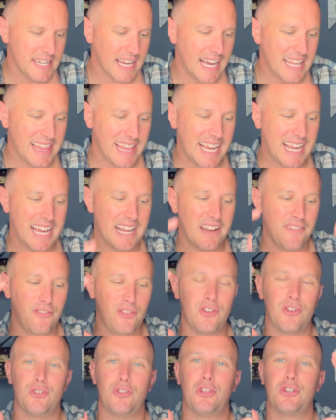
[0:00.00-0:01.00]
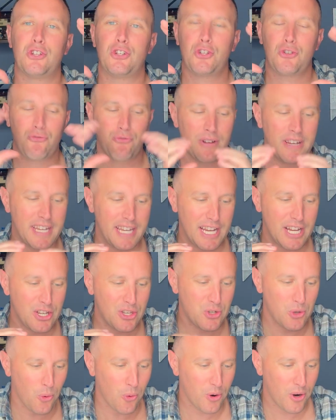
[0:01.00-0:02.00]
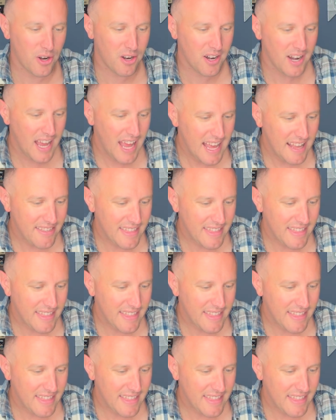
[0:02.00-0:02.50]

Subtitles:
I like kind of the shrinking door.